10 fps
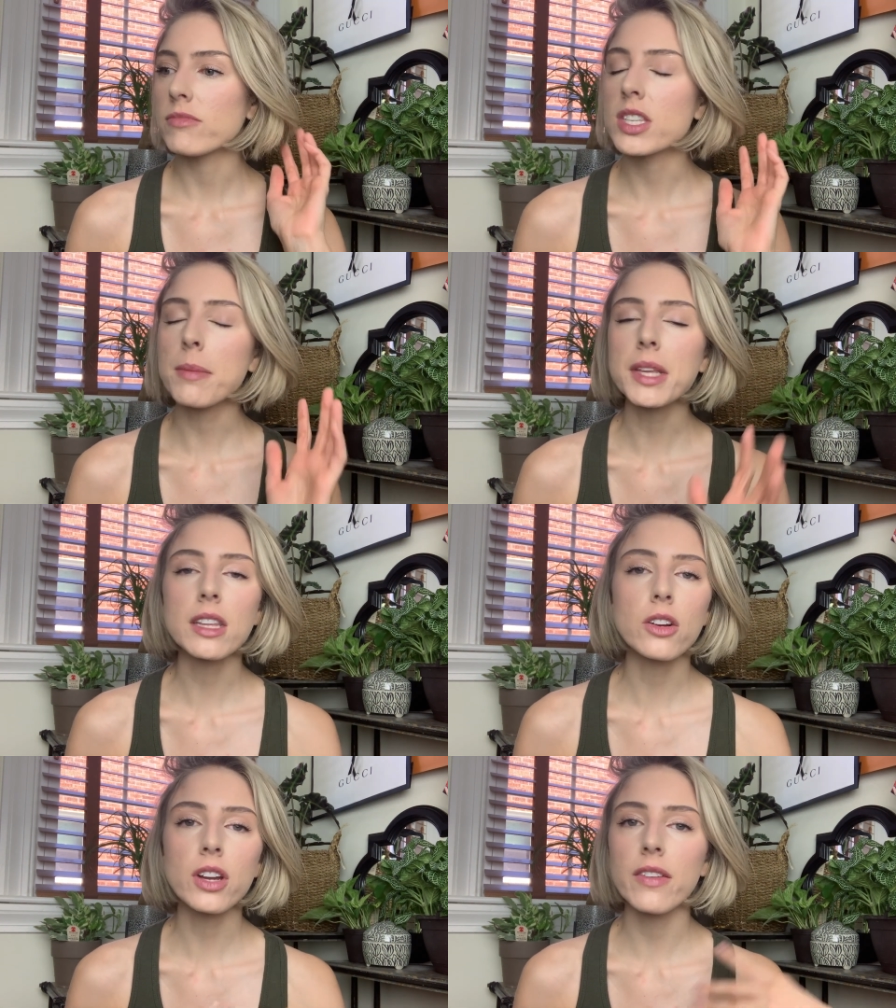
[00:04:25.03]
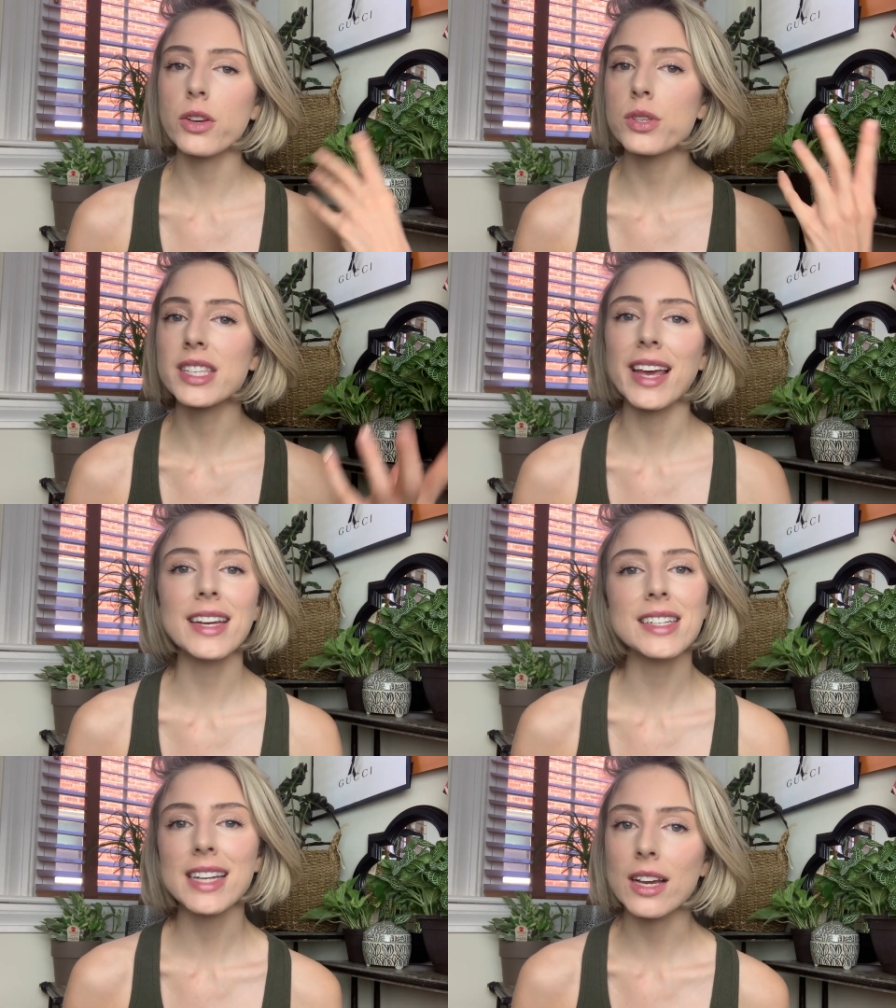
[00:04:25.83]
something that'll give you
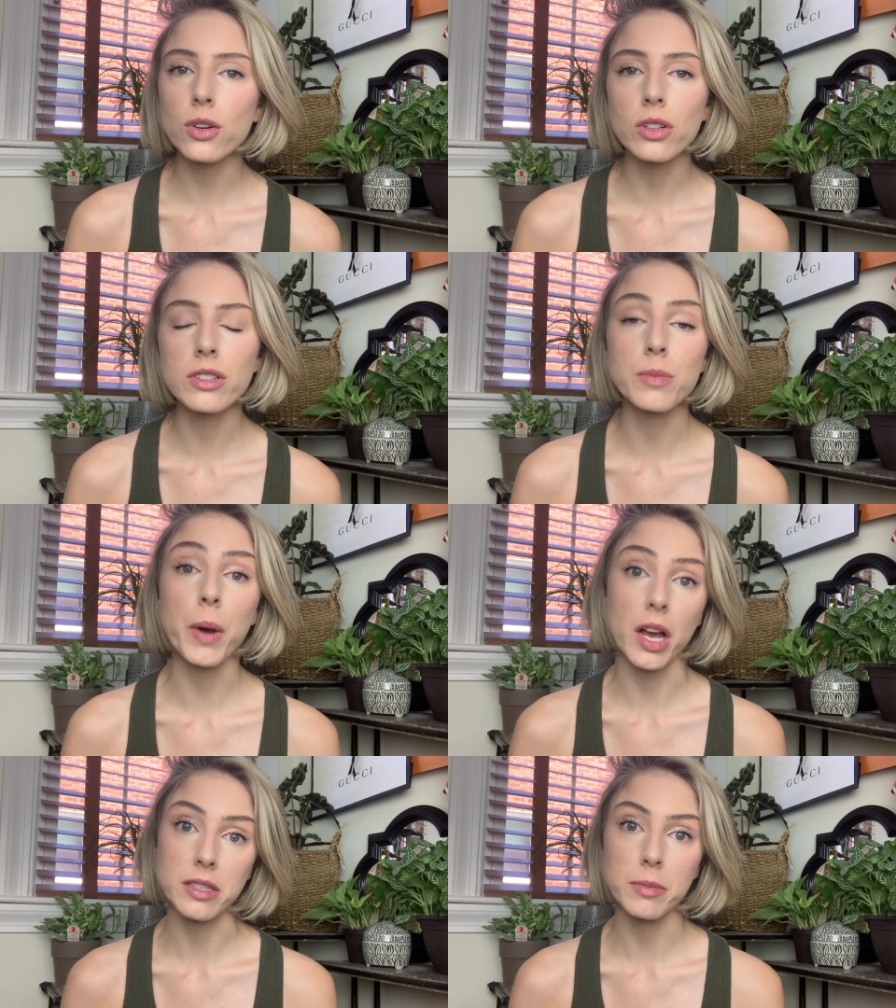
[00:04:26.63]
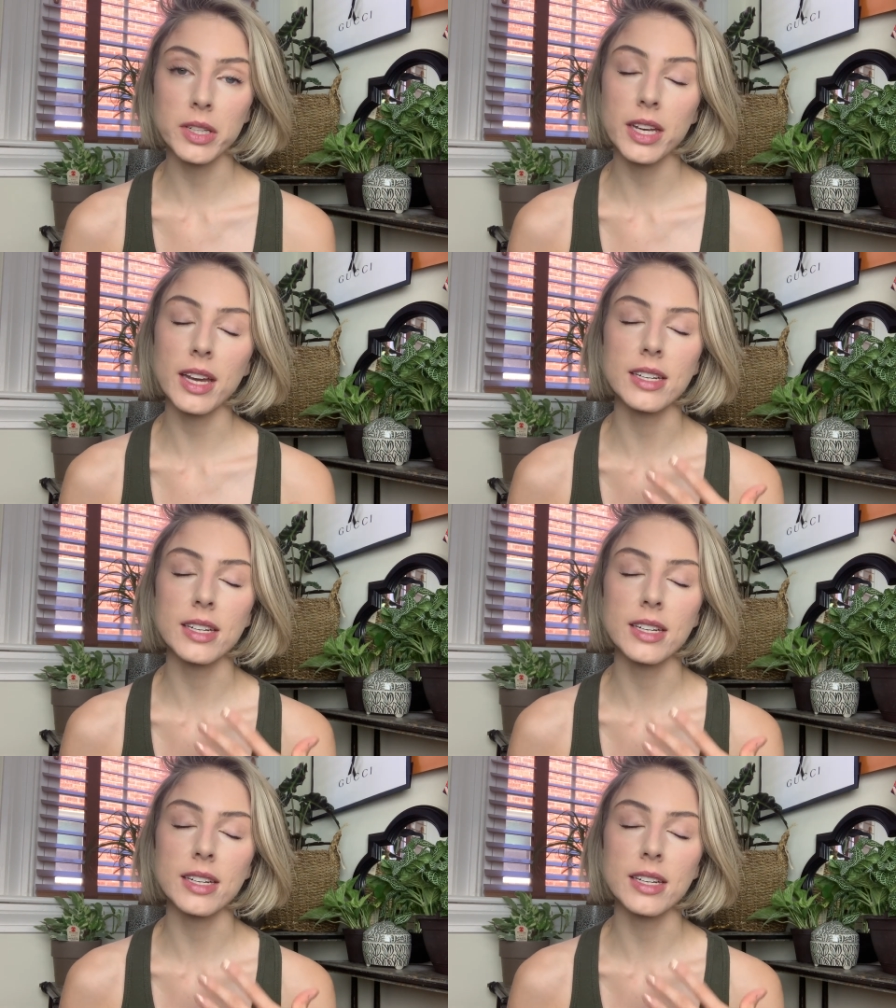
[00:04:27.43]
slight tingles, possibly.